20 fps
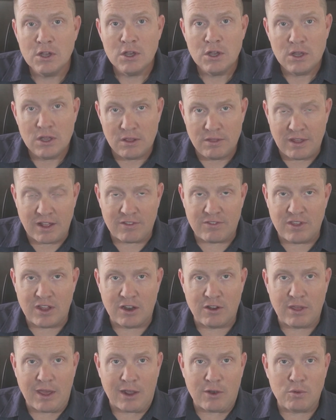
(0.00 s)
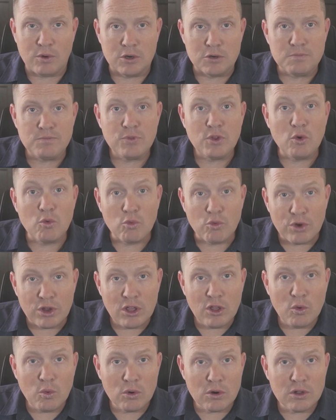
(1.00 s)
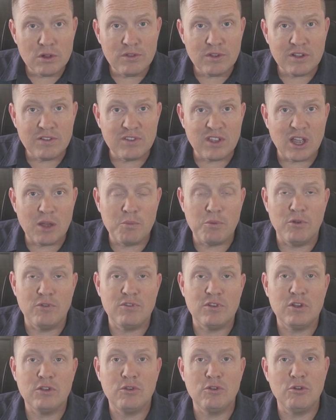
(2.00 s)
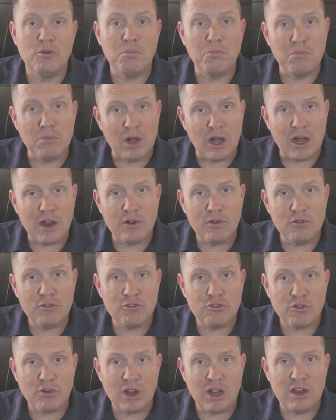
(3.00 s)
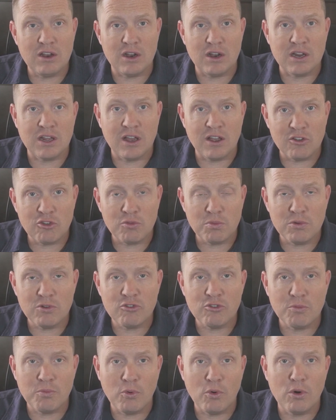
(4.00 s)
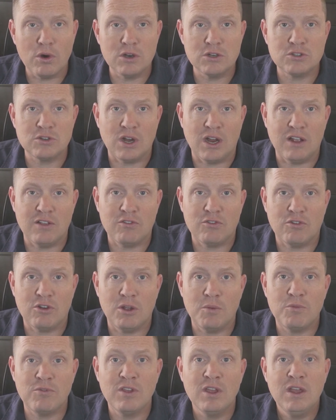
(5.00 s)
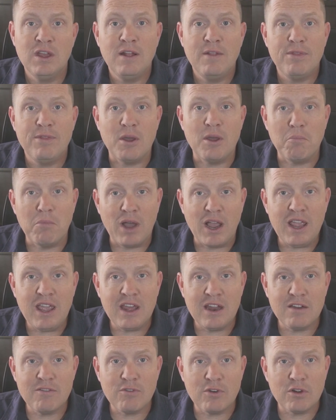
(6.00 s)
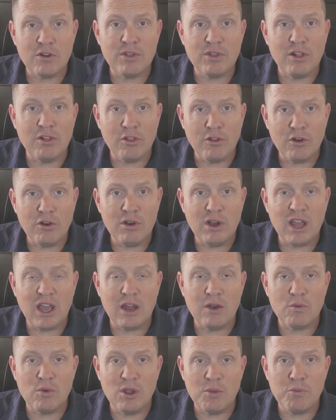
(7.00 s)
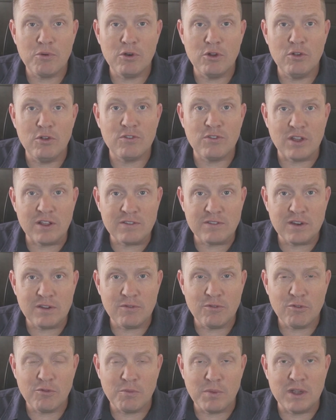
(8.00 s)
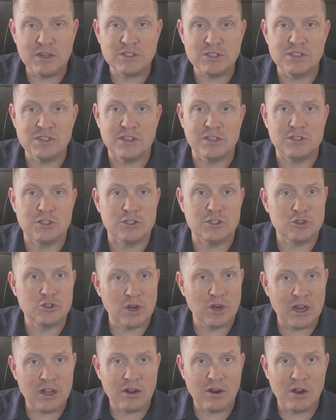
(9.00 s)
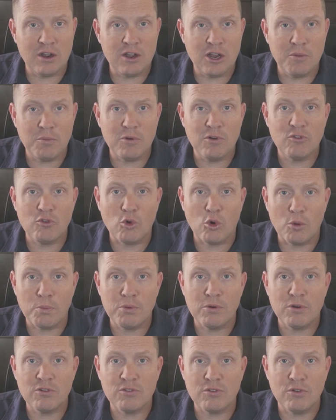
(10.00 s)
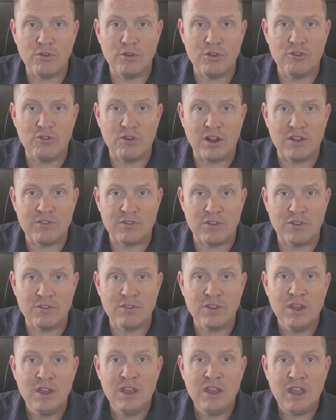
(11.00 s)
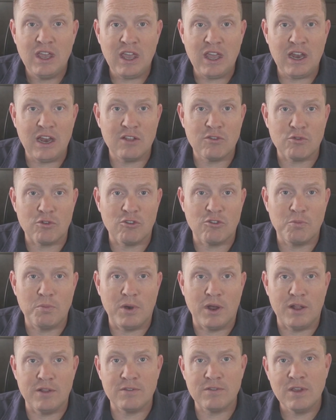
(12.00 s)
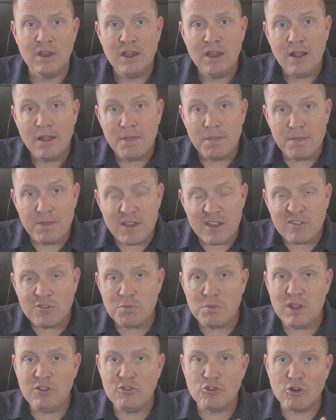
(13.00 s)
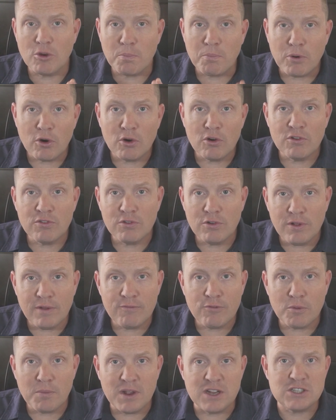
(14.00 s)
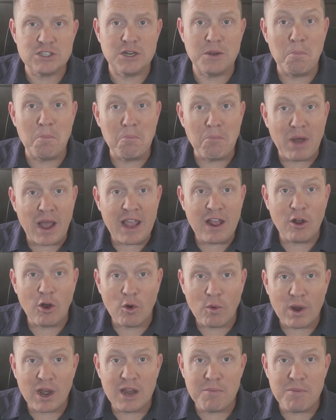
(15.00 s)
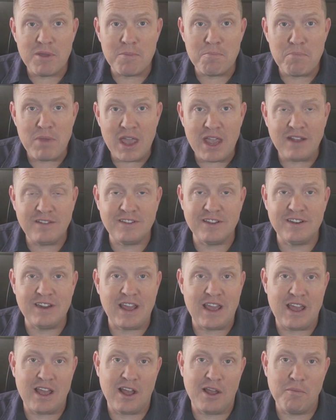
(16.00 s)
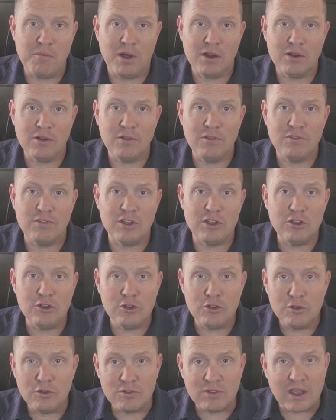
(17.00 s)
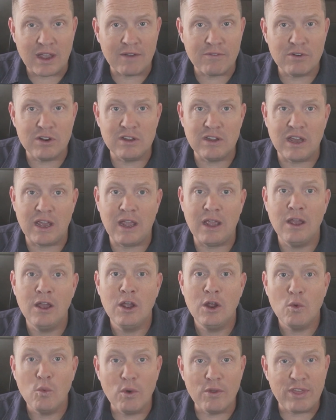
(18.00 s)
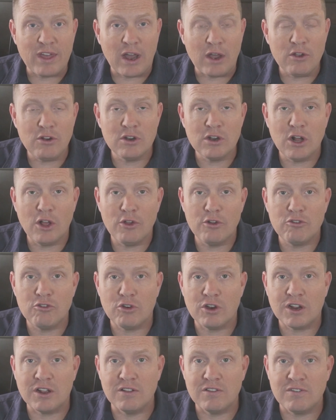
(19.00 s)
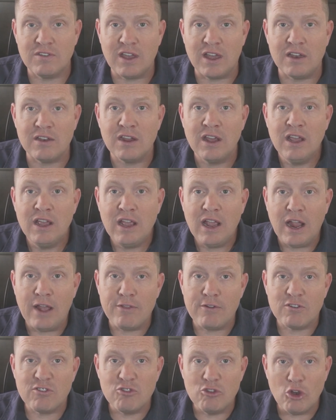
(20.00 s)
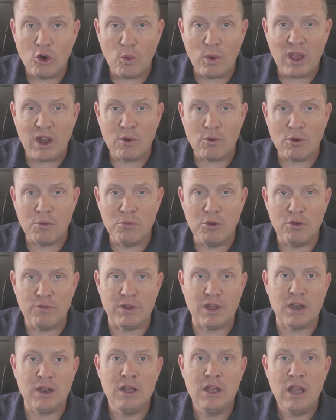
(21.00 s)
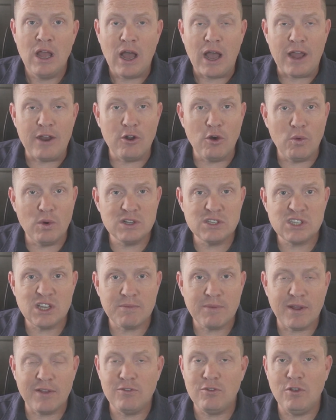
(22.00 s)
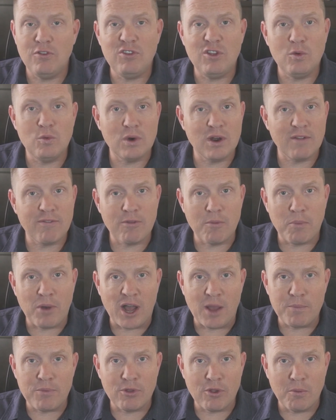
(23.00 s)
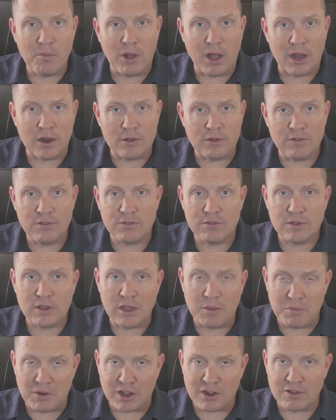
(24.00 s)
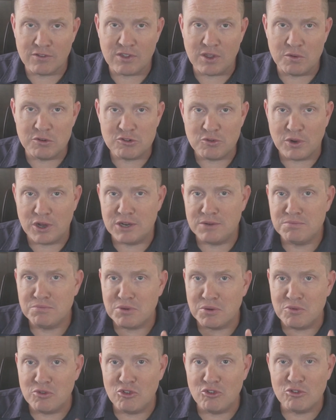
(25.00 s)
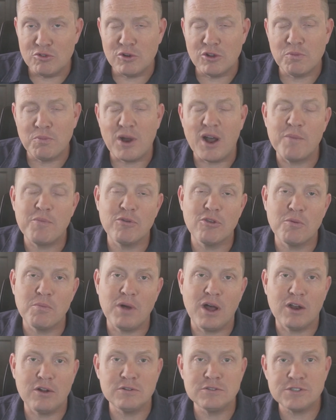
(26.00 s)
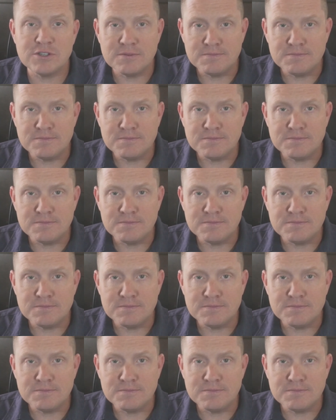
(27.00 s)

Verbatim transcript: And that's the end of that quote. Real world examples include models trained on customer support transcripts that might inadvertently learn and reproduce sensitive information such as credit card numbers or personal addresses in its response. This means your personal information might already be baked into AI models that you use every day without your knowledge or consent, and there's no way to remove it. I know one time I was using one of the popular models, I'm not going to say which one, but I'm using one of the popular models